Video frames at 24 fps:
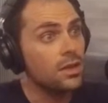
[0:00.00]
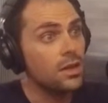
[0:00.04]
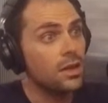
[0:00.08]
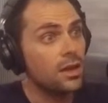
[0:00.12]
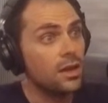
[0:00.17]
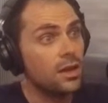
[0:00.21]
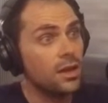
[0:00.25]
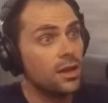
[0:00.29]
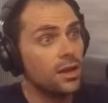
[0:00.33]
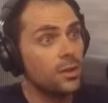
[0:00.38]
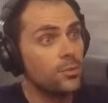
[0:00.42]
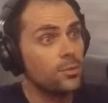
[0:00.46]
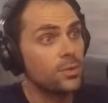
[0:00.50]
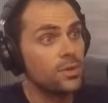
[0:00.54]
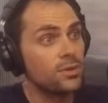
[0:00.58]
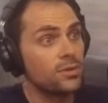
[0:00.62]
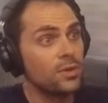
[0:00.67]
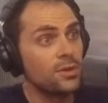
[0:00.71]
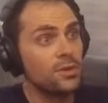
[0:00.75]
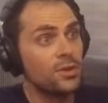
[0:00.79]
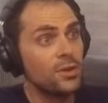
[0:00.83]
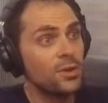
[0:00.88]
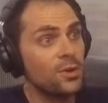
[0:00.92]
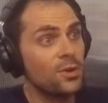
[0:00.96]
Um, because
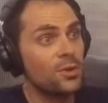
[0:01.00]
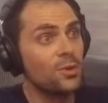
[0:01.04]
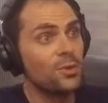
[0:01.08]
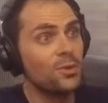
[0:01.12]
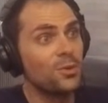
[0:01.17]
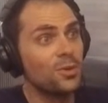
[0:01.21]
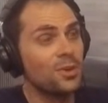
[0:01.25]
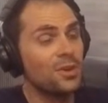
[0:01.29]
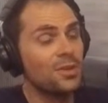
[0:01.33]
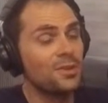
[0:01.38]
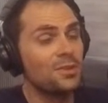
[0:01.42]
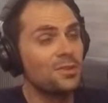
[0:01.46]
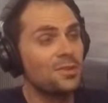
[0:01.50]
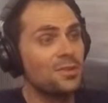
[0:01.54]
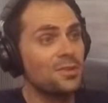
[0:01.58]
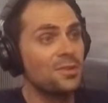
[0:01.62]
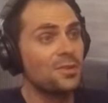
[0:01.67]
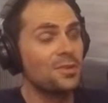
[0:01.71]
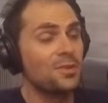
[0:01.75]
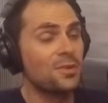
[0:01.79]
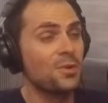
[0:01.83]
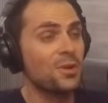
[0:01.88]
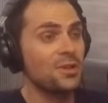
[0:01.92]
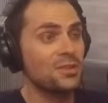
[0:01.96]
I know it, the
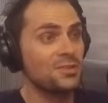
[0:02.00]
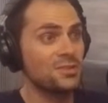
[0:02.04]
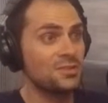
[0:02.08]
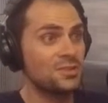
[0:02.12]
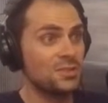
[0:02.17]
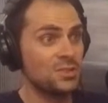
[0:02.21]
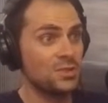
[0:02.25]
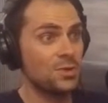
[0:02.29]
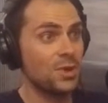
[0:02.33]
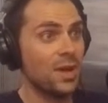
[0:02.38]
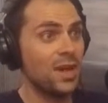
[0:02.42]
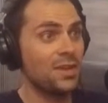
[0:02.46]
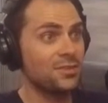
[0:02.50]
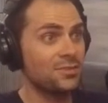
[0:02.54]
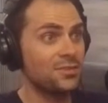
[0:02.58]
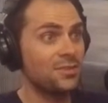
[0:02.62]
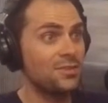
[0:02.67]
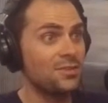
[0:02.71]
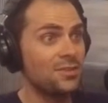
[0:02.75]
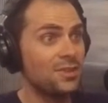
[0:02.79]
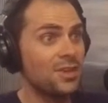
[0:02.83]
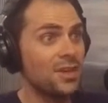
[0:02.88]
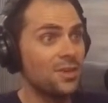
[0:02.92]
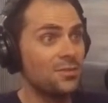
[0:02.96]
questions you ask
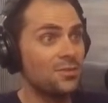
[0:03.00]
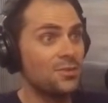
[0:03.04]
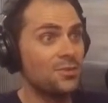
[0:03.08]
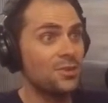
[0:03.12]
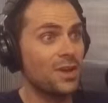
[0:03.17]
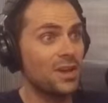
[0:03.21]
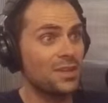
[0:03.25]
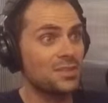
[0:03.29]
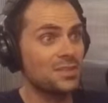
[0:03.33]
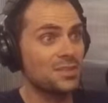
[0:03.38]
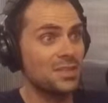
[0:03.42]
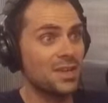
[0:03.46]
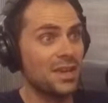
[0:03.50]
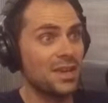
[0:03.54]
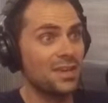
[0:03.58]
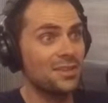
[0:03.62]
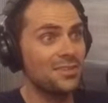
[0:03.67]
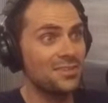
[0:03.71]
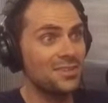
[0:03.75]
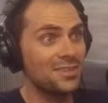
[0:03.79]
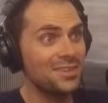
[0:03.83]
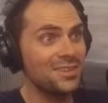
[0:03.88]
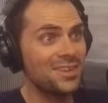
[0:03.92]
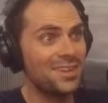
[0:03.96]
yourself, you actually
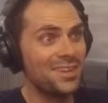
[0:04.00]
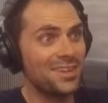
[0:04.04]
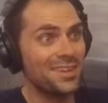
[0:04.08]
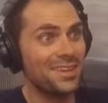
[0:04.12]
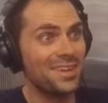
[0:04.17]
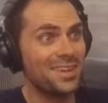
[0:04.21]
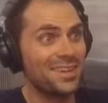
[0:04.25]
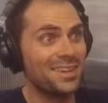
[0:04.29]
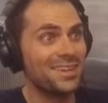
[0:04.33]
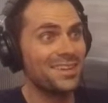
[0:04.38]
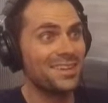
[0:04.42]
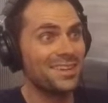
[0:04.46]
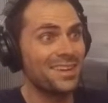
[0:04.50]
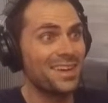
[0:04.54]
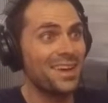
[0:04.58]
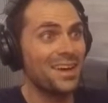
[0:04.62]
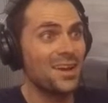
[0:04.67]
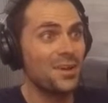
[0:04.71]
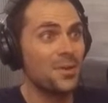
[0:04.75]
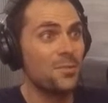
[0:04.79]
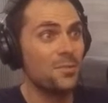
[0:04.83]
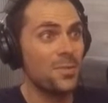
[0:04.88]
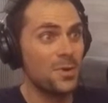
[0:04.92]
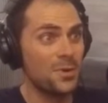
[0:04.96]
answer, like
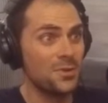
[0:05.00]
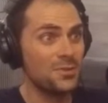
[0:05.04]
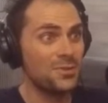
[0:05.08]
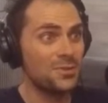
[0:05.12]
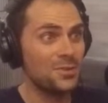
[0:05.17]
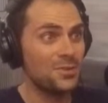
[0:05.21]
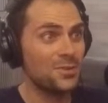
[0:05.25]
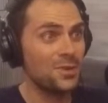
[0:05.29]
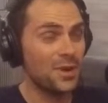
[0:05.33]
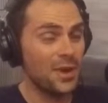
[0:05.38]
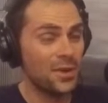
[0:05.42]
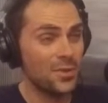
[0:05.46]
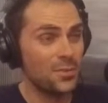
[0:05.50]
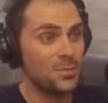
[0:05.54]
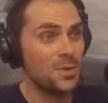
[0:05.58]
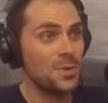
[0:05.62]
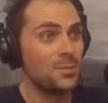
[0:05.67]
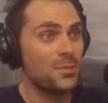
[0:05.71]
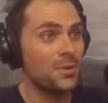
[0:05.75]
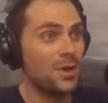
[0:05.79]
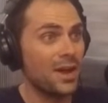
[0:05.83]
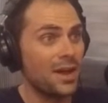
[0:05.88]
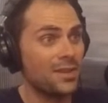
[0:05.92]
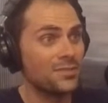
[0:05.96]
uh, opposed to other
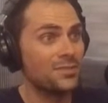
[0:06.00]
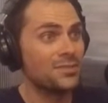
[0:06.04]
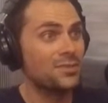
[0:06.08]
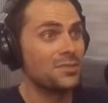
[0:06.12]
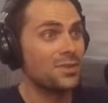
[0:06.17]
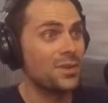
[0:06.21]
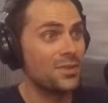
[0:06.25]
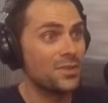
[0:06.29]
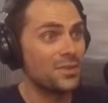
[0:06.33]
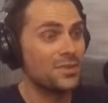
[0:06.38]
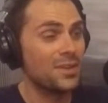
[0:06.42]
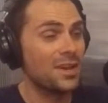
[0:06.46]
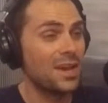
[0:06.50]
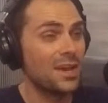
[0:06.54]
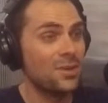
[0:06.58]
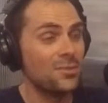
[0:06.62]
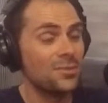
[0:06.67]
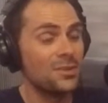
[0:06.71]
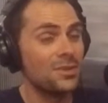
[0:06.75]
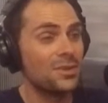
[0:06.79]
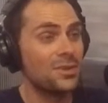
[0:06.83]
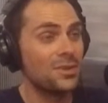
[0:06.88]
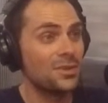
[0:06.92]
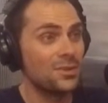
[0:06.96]
people asking you all the time.
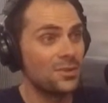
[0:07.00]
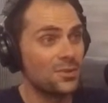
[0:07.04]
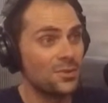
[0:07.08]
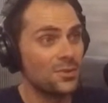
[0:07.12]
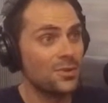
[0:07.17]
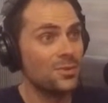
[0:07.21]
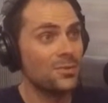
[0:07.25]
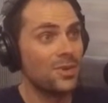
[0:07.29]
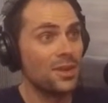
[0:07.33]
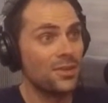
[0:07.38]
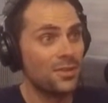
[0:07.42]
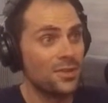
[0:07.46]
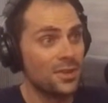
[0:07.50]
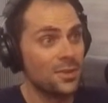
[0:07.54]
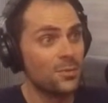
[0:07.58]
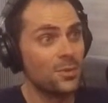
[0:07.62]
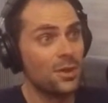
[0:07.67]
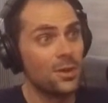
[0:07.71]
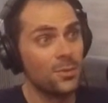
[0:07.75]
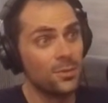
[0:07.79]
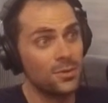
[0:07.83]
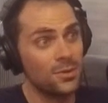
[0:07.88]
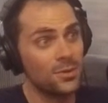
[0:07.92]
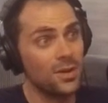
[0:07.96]
You can ignore them, not think
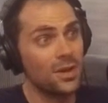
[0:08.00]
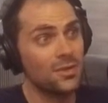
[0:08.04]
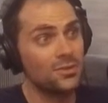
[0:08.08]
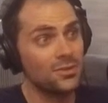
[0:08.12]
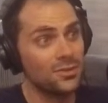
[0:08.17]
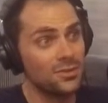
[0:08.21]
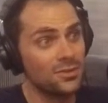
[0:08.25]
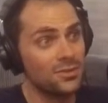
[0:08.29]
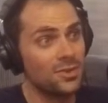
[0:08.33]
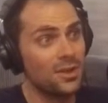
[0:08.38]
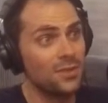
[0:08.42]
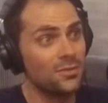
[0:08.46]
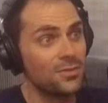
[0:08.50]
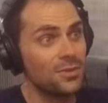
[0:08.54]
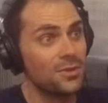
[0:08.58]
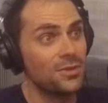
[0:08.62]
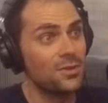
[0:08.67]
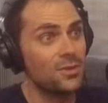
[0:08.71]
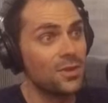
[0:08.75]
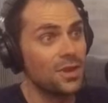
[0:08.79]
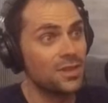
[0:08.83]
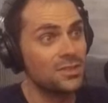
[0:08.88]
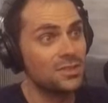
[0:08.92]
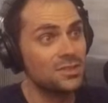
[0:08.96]
about when you ask yourself that
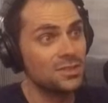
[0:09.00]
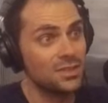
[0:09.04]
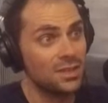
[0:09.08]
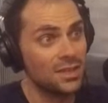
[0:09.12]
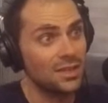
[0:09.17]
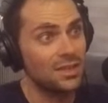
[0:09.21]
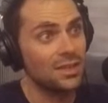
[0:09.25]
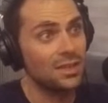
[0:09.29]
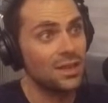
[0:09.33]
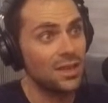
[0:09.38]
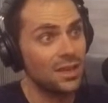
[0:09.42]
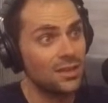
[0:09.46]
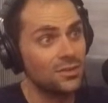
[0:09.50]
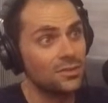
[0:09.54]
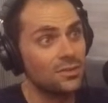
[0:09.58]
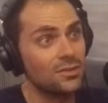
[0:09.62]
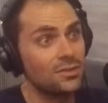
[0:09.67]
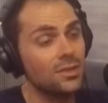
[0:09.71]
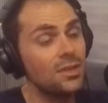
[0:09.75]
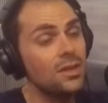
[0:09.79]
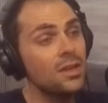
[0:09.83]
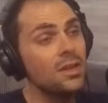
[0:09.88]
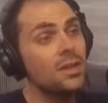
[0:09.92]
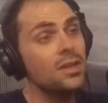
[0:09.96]
you actually get an
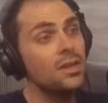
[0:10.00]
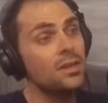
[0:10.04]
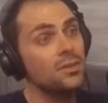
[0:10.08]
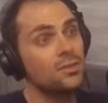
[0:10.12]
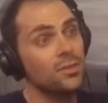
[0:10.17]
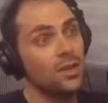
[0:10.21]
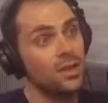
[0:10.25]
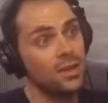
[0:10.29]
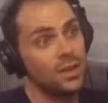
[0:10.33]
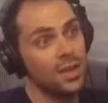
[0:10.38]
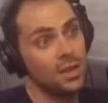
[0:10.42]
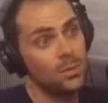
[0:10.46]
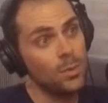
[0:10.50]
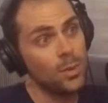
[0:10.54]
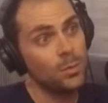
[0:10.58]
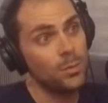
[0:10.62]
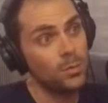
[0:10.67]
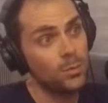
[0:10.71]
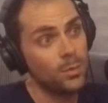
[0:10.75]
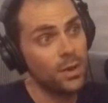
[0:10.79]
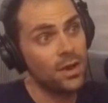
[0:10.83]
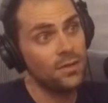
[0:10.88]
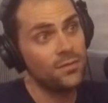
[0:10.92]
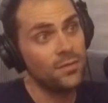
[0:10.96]
answer. So I came up
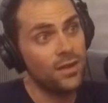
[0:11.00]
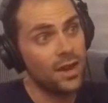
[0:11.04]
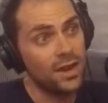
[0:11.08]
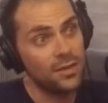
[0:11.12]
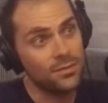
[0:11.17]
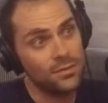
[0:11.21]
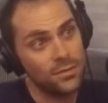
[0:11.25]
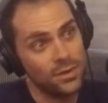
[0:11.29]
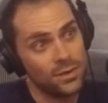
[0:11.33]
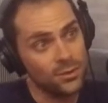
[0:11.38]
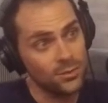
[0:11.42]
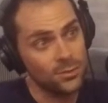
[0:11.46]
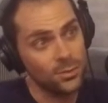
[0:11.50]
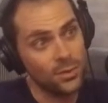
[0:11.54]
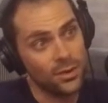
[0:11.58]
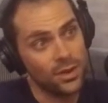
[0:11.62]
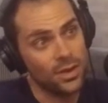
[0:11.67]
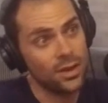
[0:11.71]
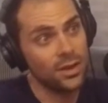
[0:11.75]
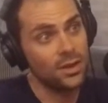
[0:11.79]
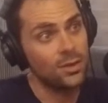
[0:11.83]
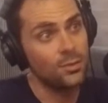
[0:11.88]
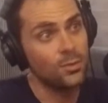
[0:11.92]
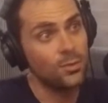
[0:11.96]
with about five things,
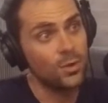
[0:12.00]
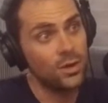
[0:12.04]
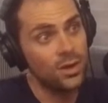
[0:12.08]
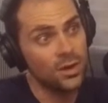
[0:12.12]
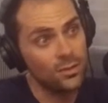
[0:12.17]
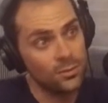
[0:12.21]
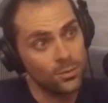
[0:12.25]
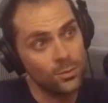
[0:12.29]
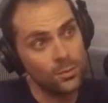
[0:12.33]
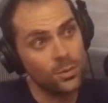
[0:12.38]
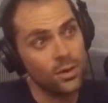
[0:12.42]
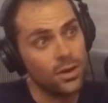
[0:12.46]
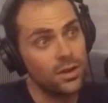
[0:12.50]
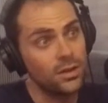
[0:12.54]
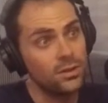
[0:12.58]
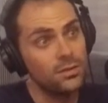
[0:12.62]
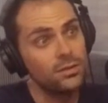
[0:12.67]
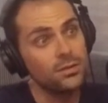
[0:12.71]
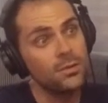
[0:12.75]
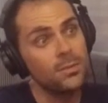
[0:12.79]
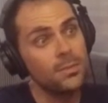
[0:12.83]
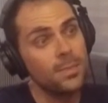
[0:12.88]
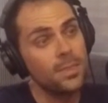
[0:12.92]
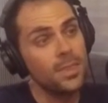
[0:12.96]
Marianne, and one of them
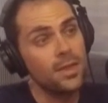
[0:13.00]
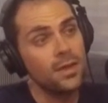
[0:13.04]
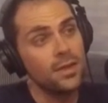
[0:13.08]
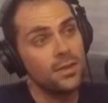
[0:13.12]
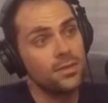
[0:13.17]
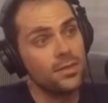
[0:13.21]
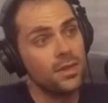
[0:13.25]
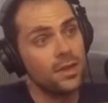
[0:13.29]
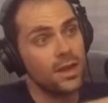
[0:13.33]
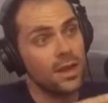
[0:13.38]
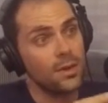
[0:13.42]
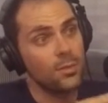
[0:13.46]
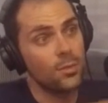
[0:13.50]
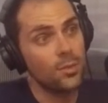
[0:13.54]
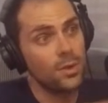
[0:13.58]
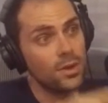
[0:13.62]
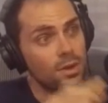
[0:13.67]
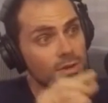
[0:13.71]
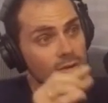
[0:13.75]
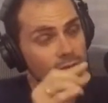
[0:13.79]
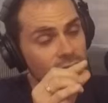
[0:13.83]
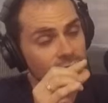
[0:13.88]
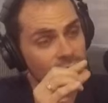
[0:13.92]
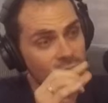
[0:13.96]
was that I
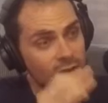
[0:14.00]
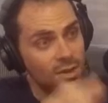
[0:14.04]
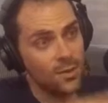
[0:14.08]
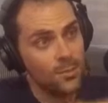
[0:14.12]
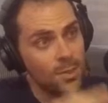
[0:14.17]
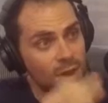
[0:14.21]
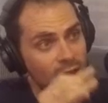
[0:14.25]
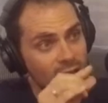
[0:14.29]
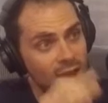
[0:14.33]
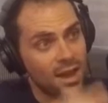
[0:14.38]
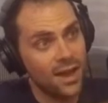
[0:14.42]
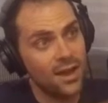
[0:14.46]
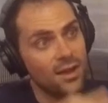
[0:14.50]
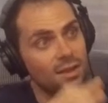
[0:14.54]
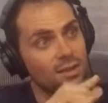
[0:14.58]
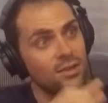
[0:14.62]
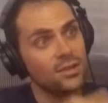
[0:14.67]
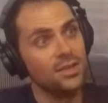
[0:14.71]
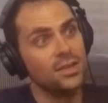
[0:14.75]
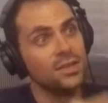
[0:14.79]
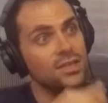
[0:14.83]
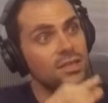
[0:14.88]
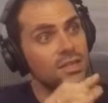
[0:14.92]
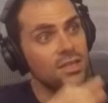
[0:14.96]
wanted to somehow
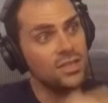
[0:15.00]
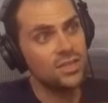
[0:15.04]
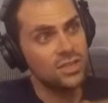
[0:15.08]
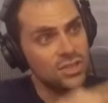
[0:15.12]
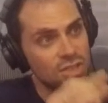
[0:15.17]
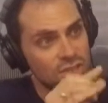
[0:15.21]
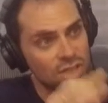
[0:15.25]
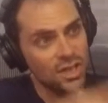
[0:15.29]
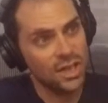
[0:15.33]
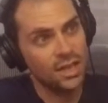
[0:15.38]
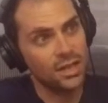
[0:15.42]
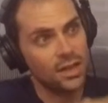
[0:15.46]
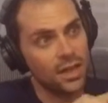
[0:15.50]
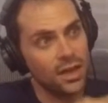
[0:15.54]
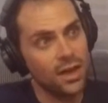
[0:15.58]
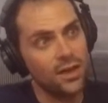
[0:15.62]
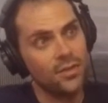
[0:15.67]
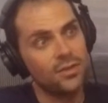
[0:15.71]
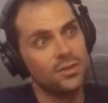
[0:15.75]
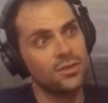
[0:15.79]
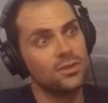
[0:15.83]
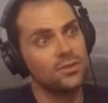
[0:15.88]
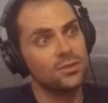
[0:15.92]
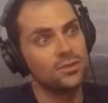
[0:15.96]
initiate
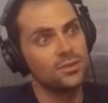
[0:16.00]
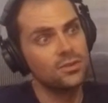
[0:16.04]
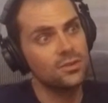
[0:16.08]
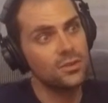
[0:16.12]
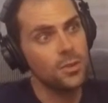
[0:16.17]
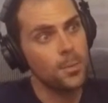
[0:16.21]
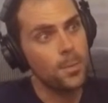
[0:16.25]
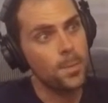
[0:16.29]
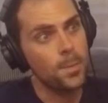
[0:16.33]
others